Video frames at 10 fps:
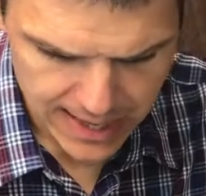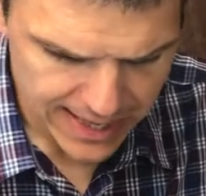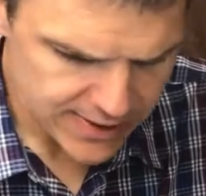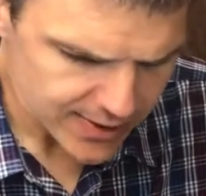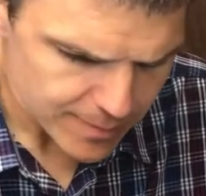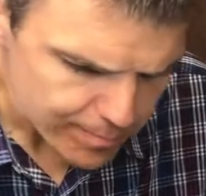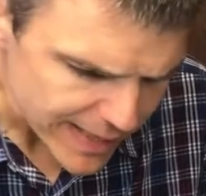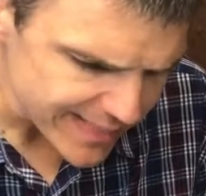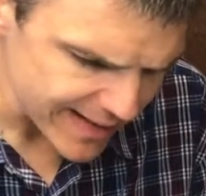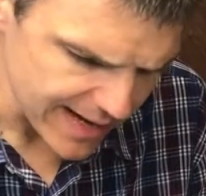And you can
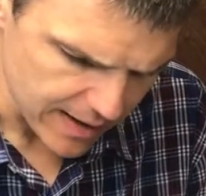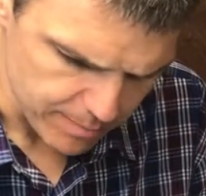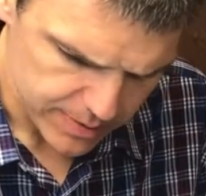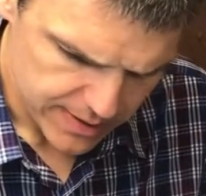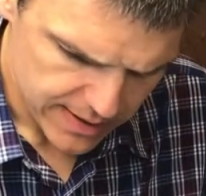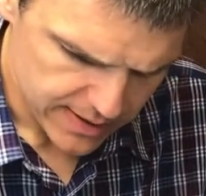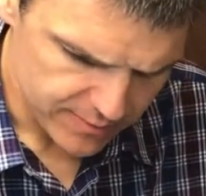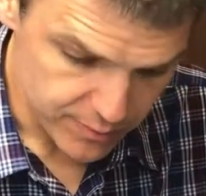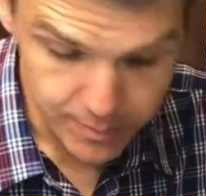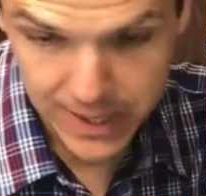pick that up
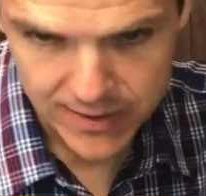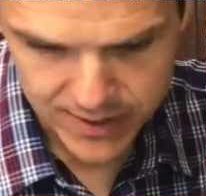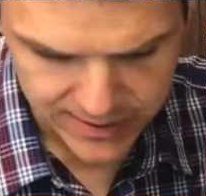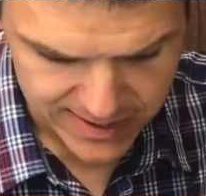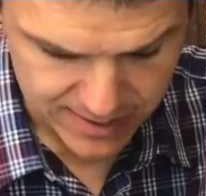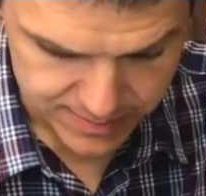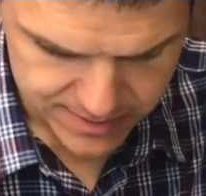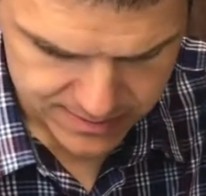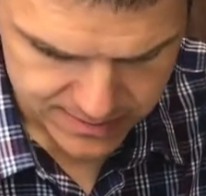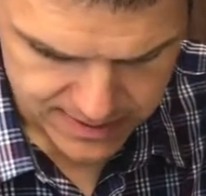if you've been around
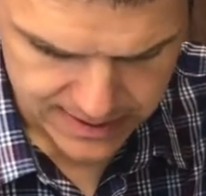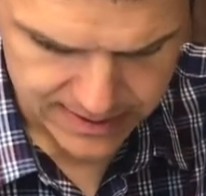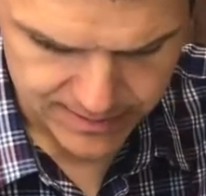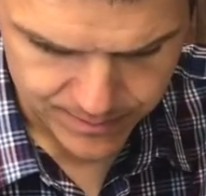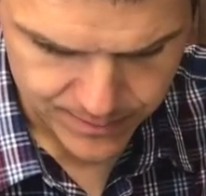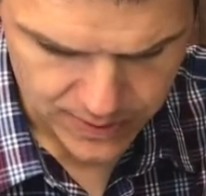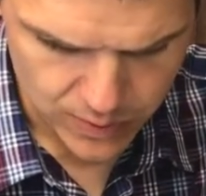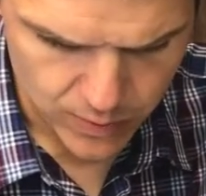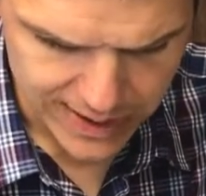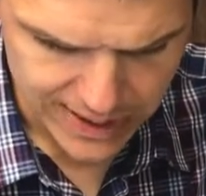cars uh,
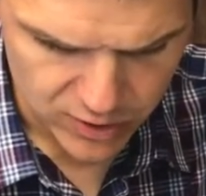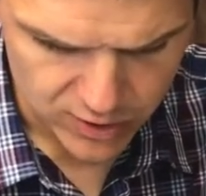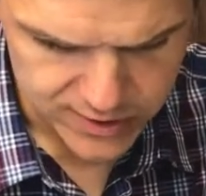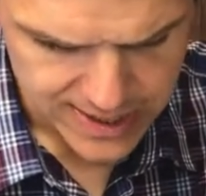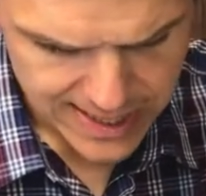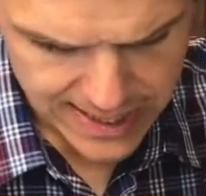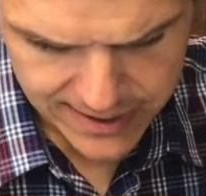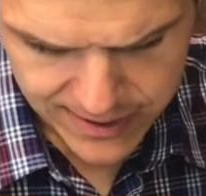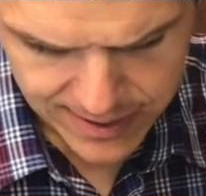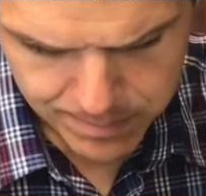quite a lot.
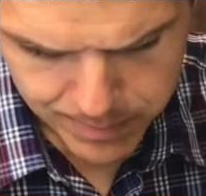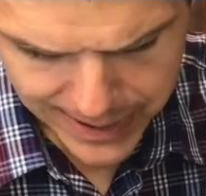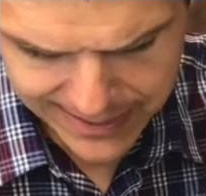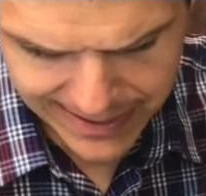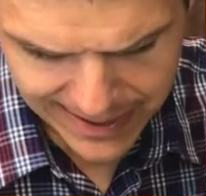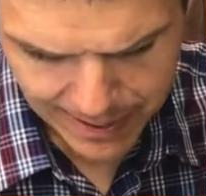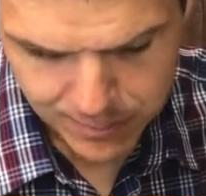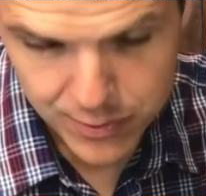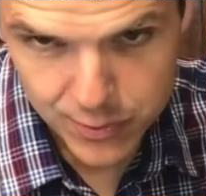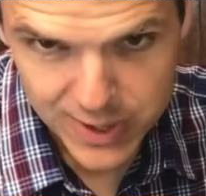You can pick that
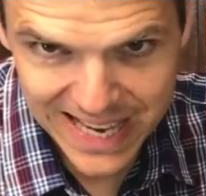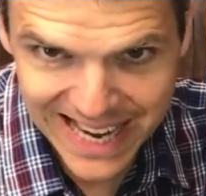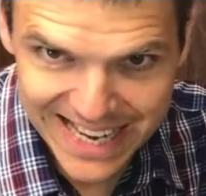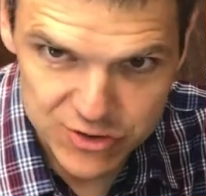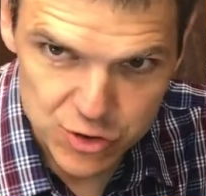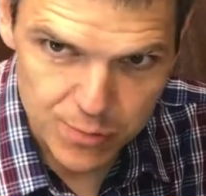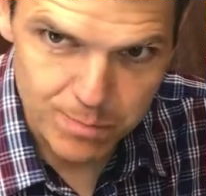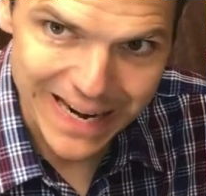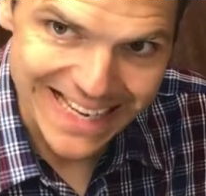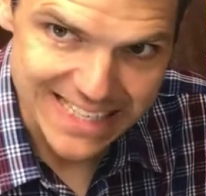up through the
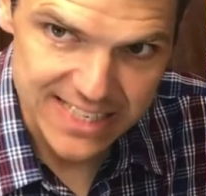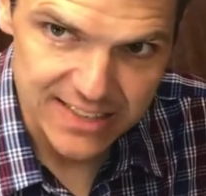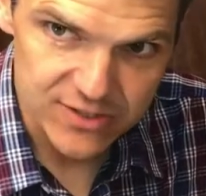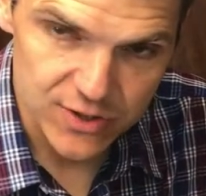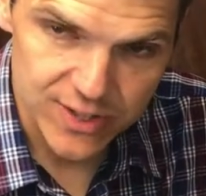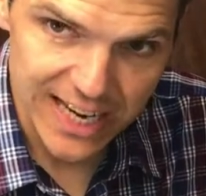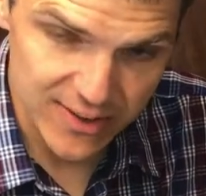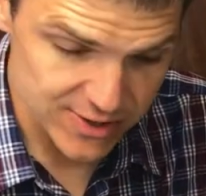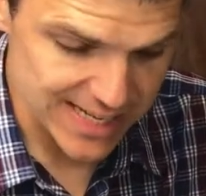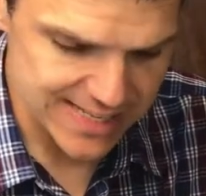electroplating, so the
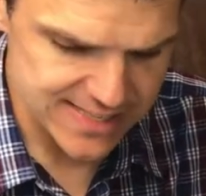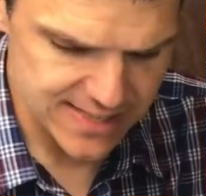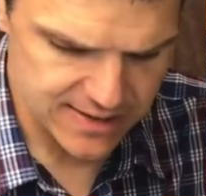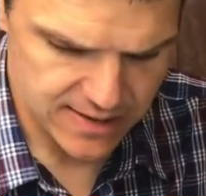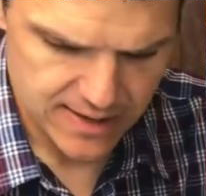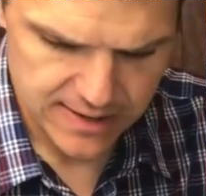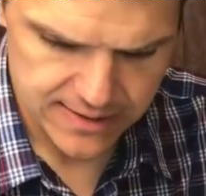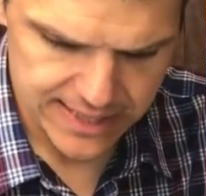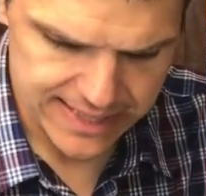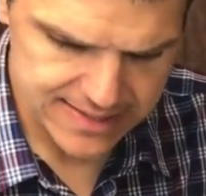anodizing
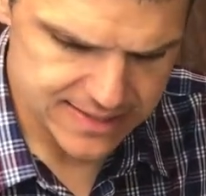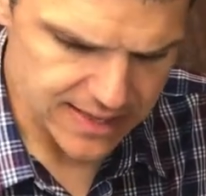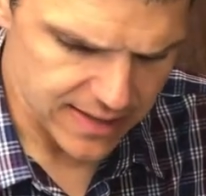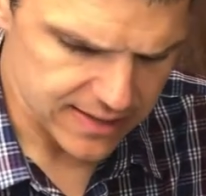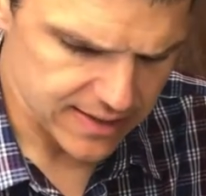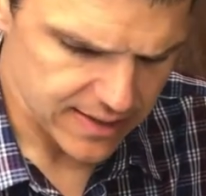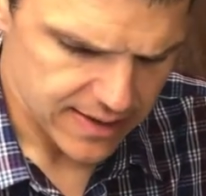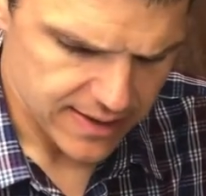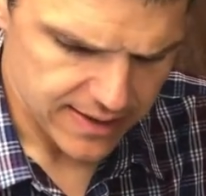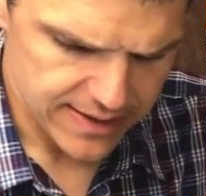that is done
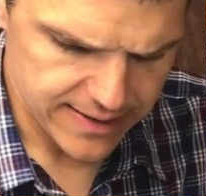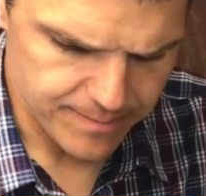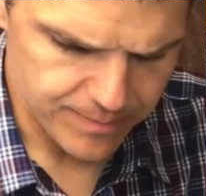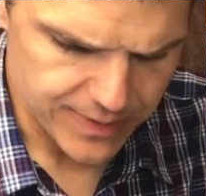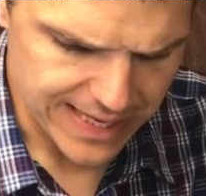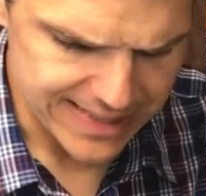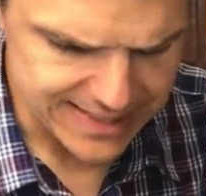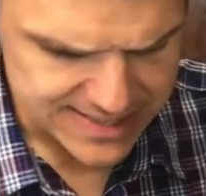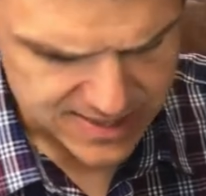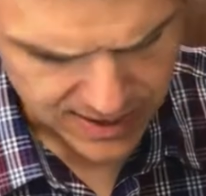um, in
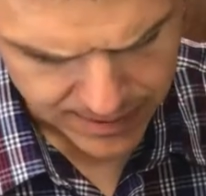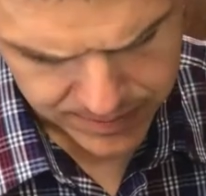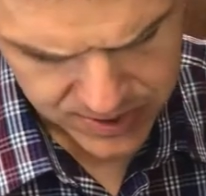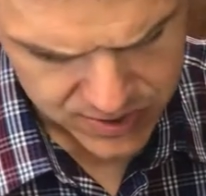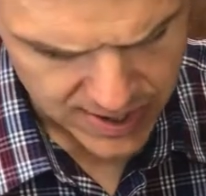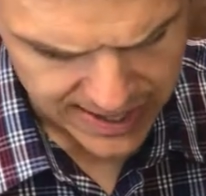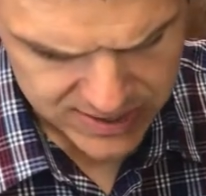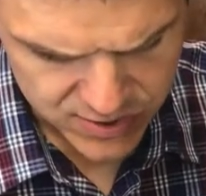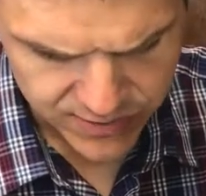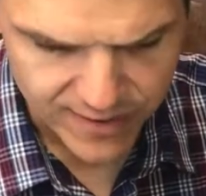this calves.
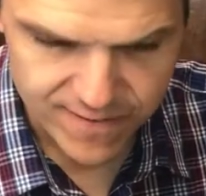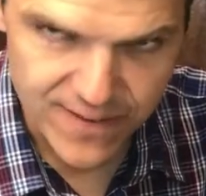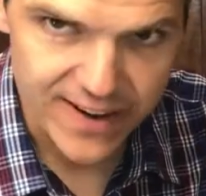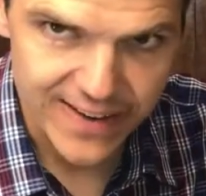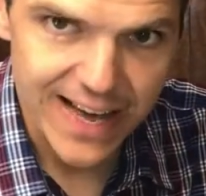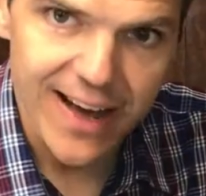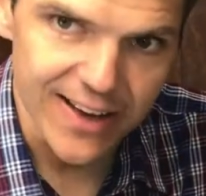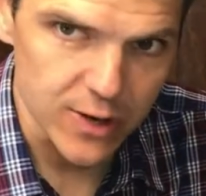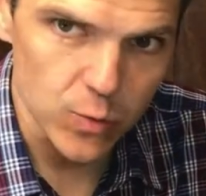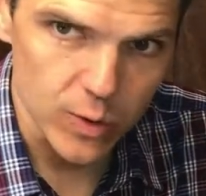It's of a very
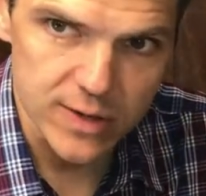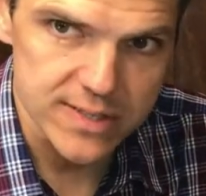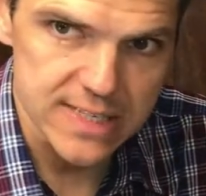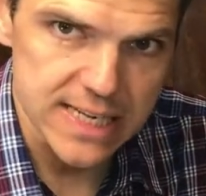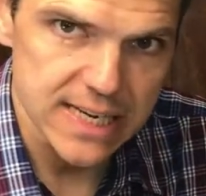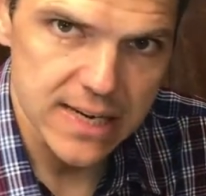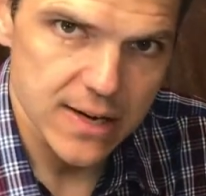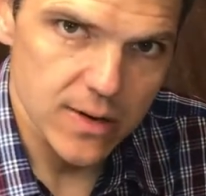high quality.